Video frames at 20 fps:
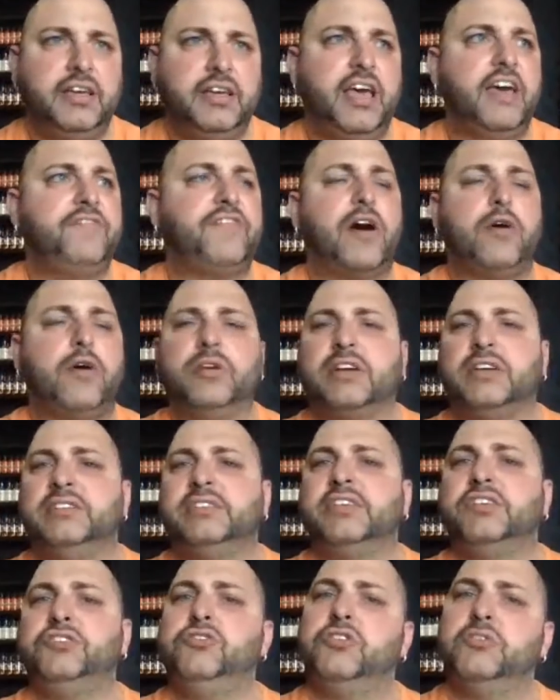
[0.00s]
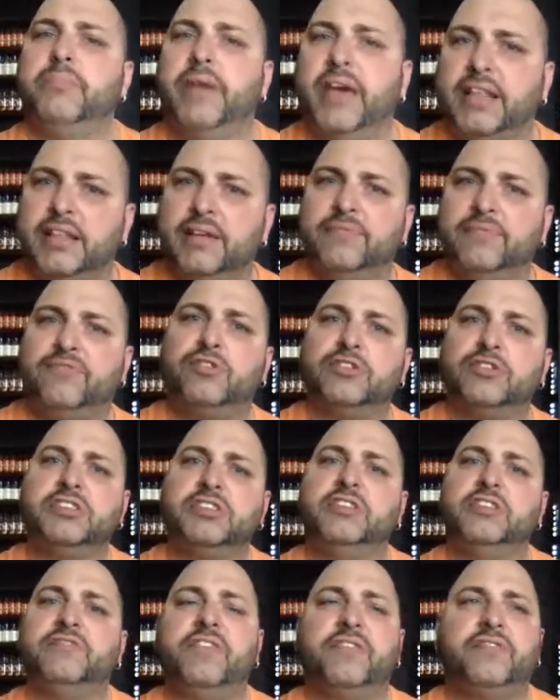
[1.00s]
If I would have continued to make them
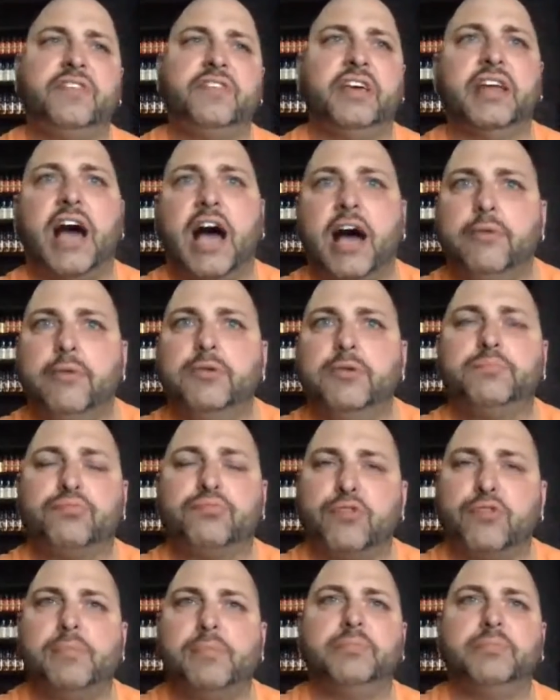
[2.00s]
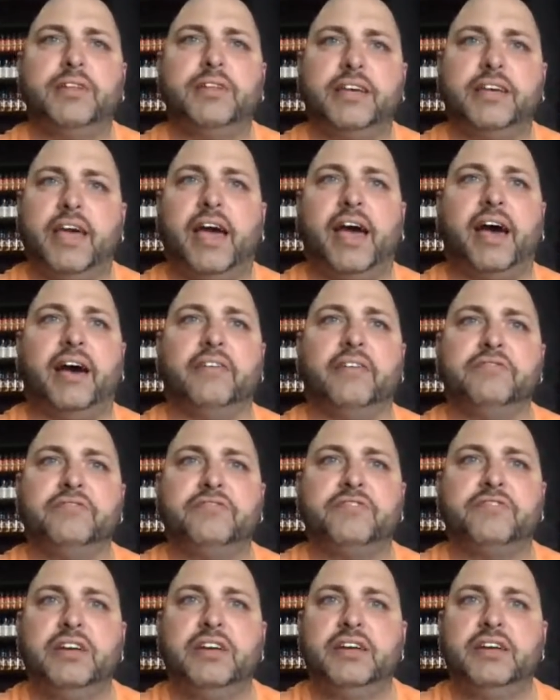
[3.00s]
14 to 15, I would probably have
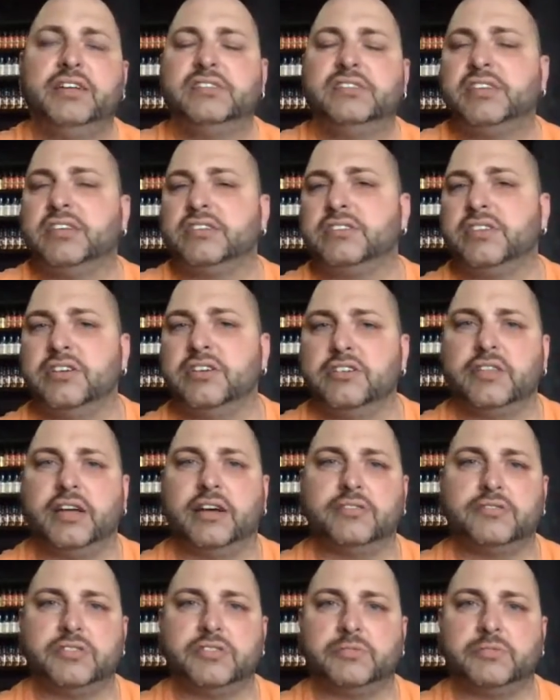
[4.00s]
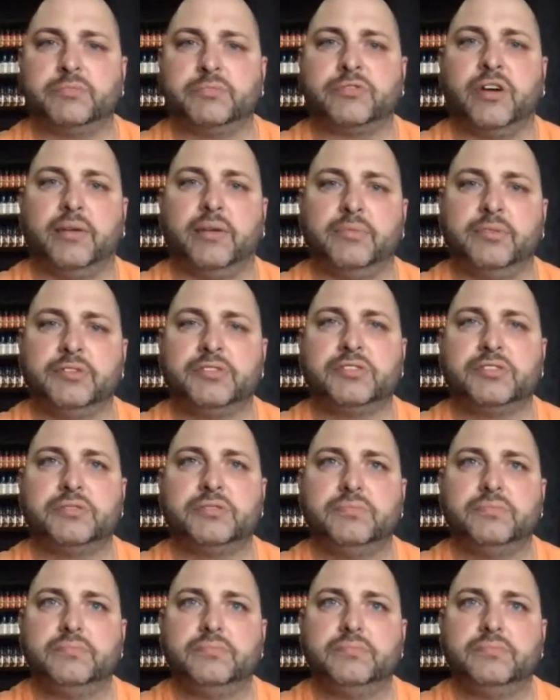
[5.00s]
600,000 subscribers,